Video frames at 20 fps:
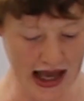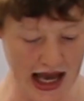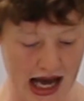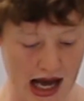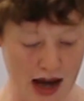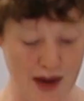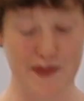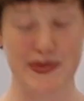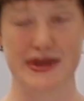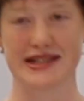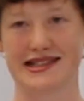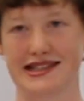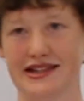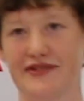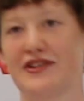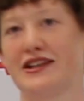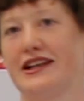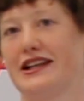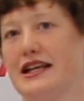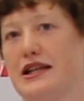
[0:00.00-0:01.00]
But
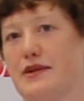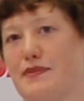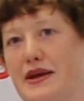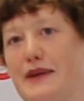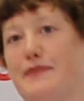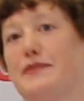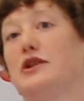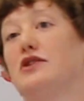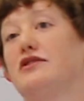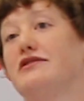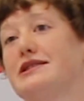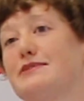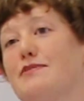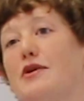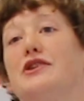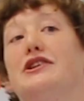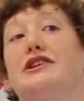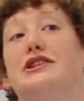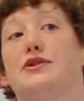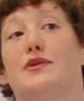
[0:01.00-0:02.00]
definitely the people who
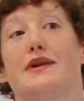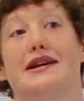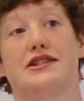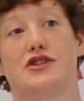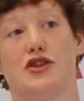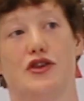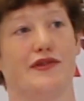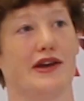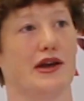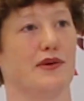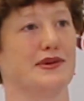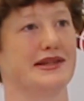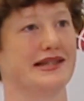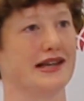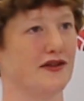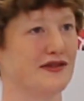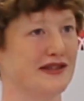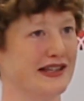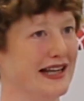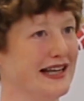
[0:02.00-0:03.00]
responded to our survey were
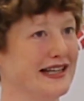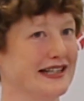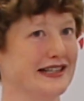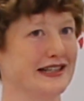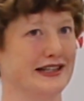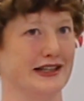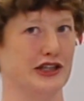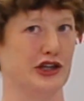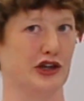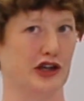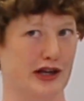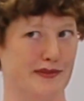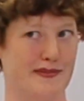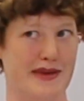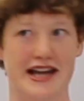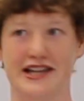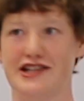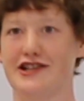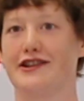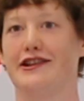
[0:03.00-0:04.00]
self-selected, and you can
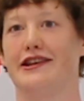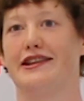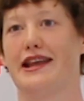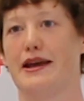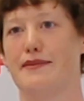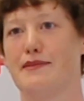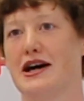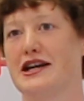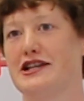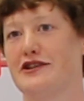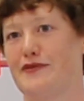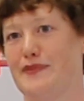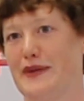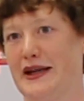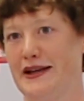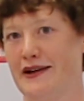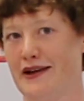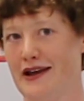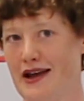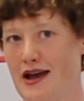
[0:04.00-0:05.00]
imagine that they might have
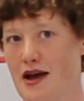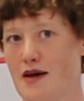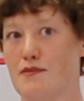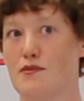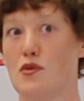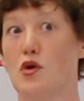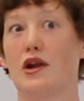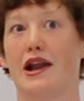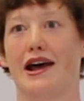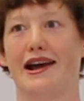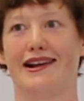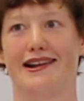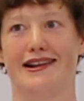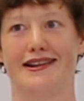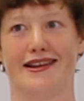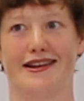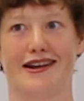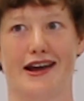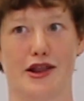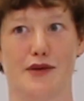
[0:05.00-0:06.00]
been more
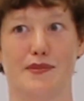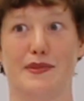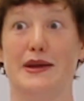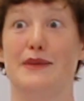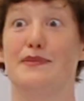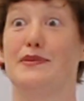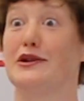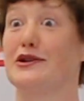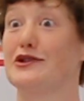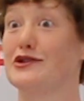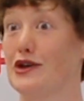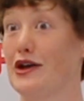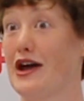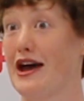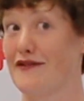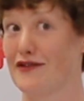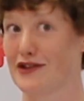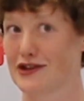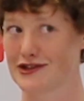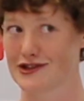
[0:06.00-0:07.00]
likely than other people to
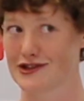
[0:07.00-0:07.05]
have